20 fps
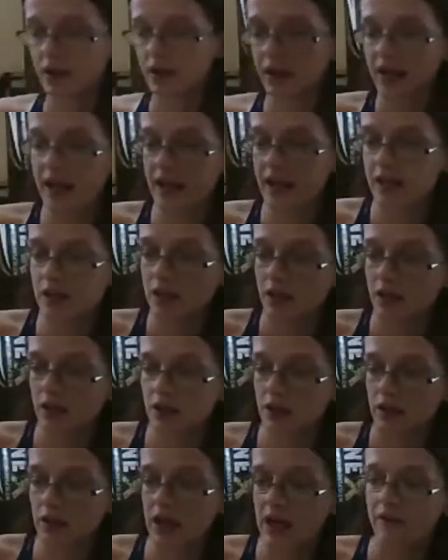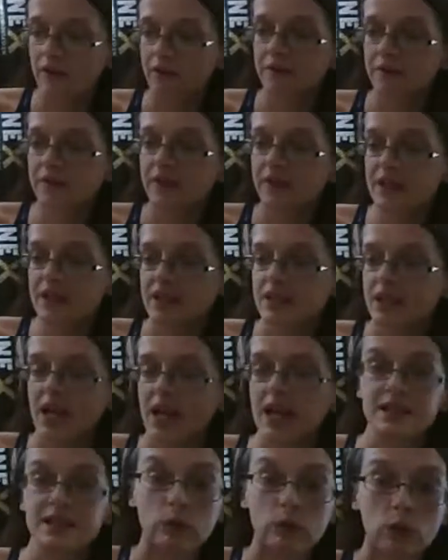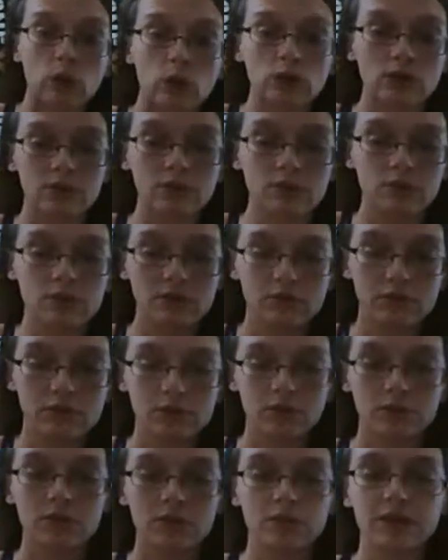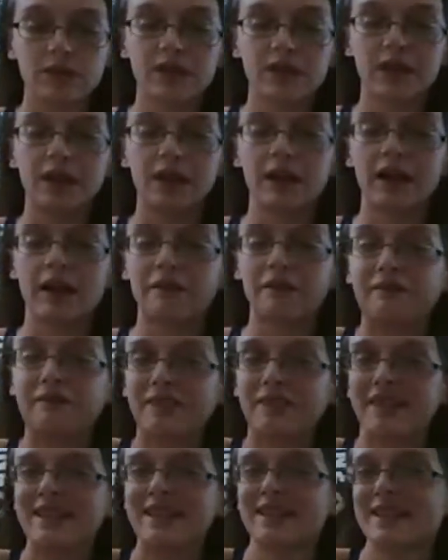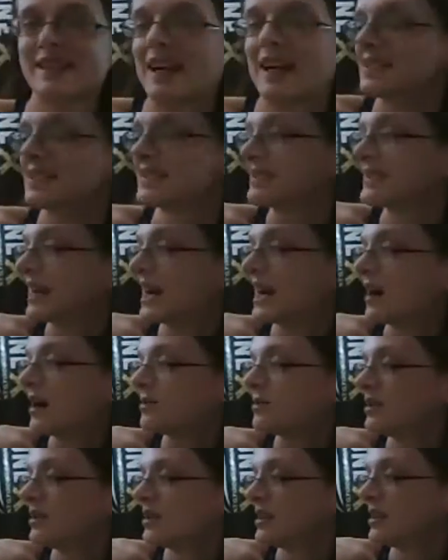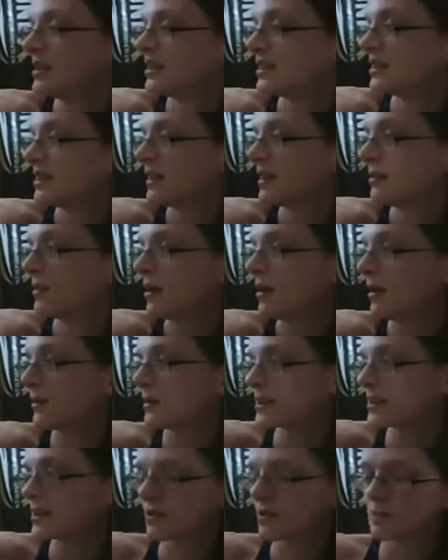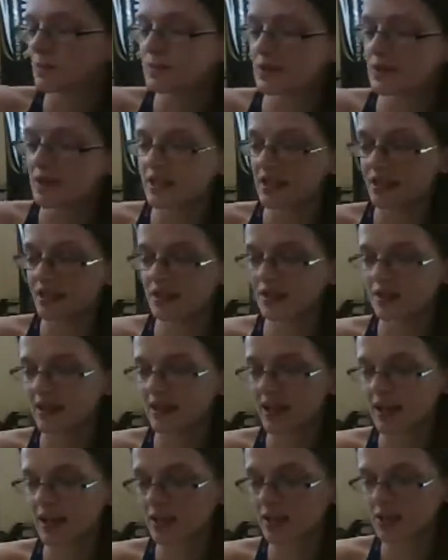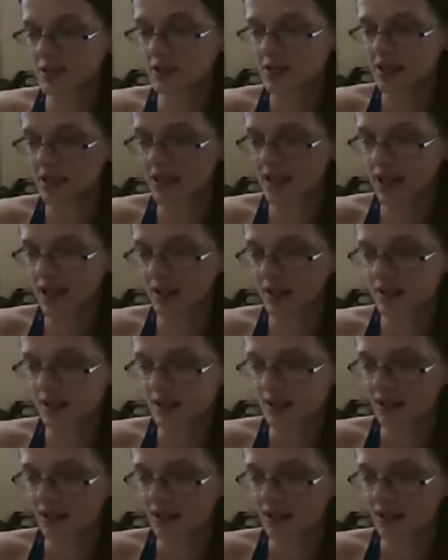Then you have this size up. Then you have this size down. I'm always clumsy. You'll get used to that.